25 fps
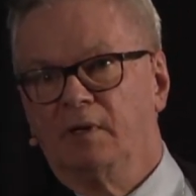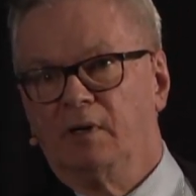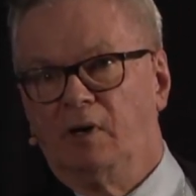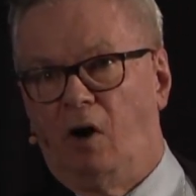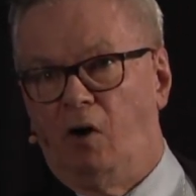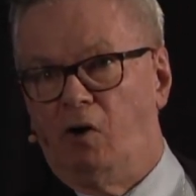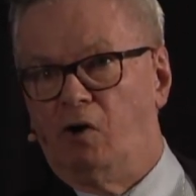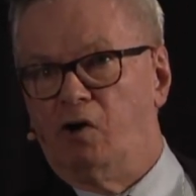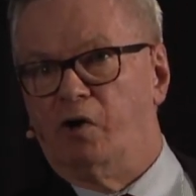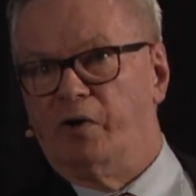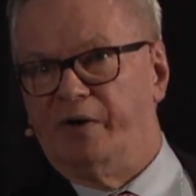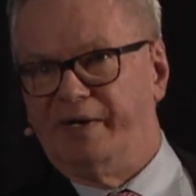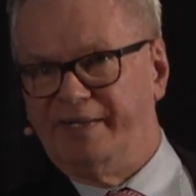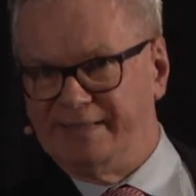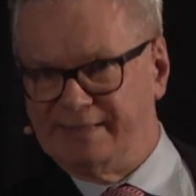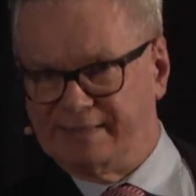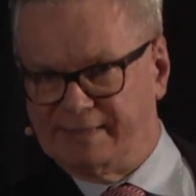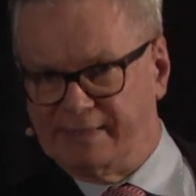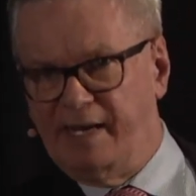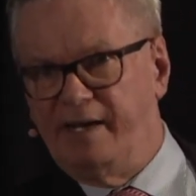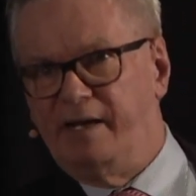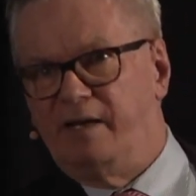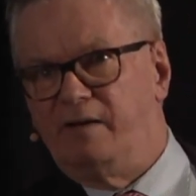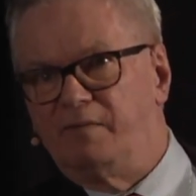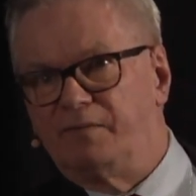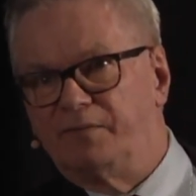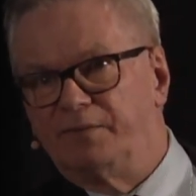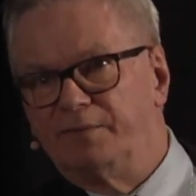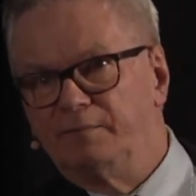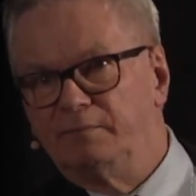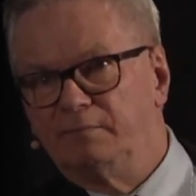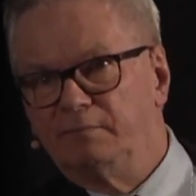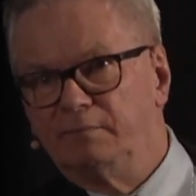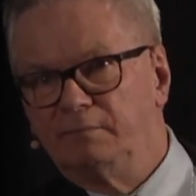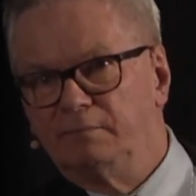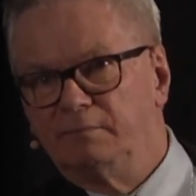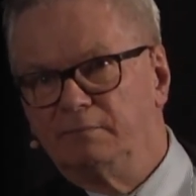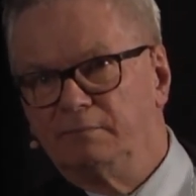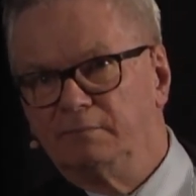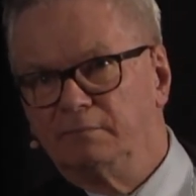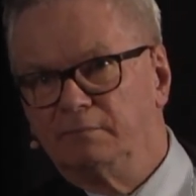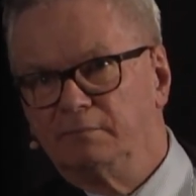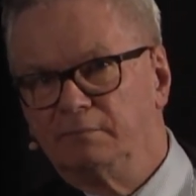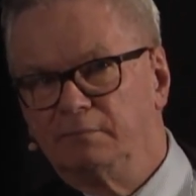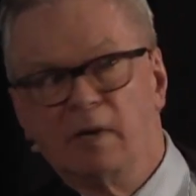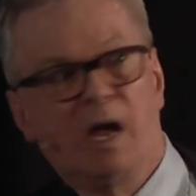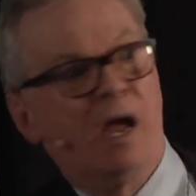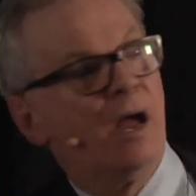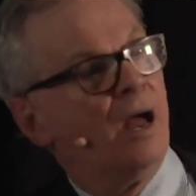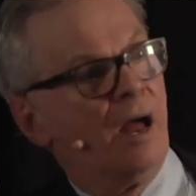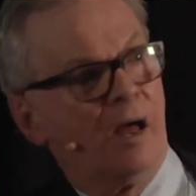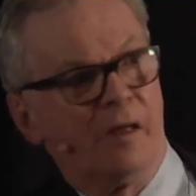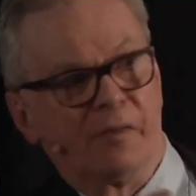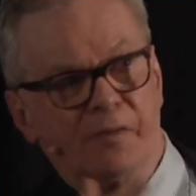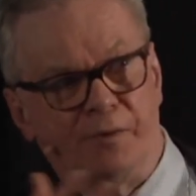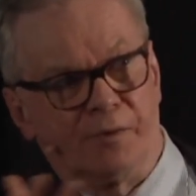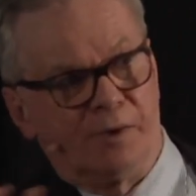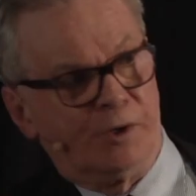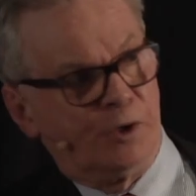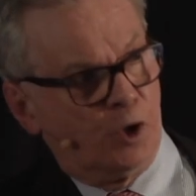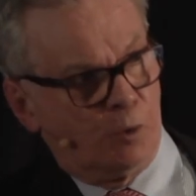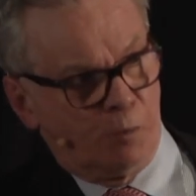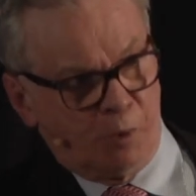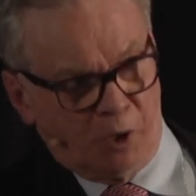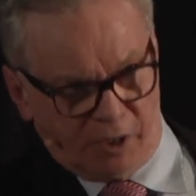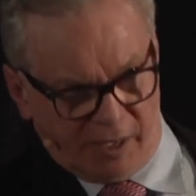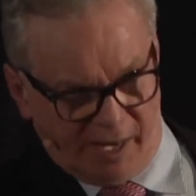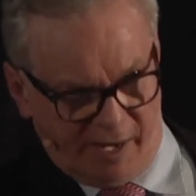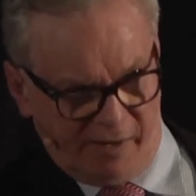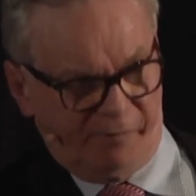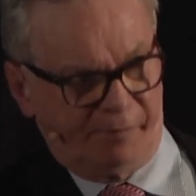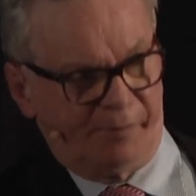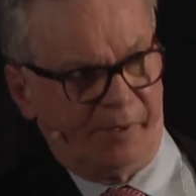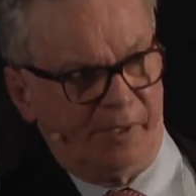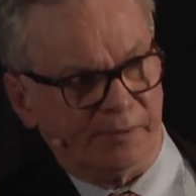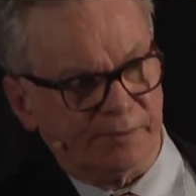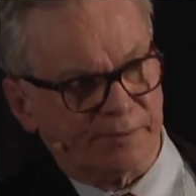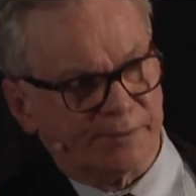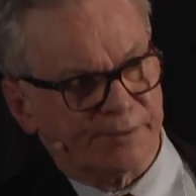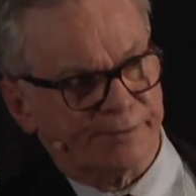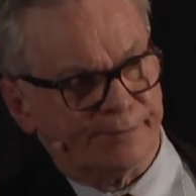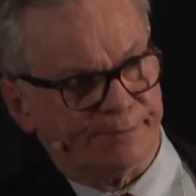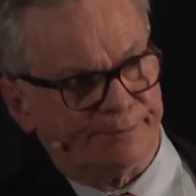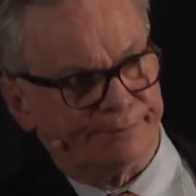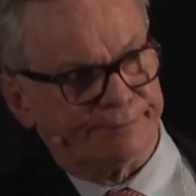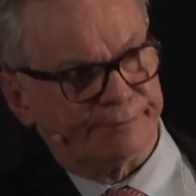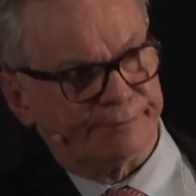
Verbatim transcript: are already safe, there are no more lifeboats.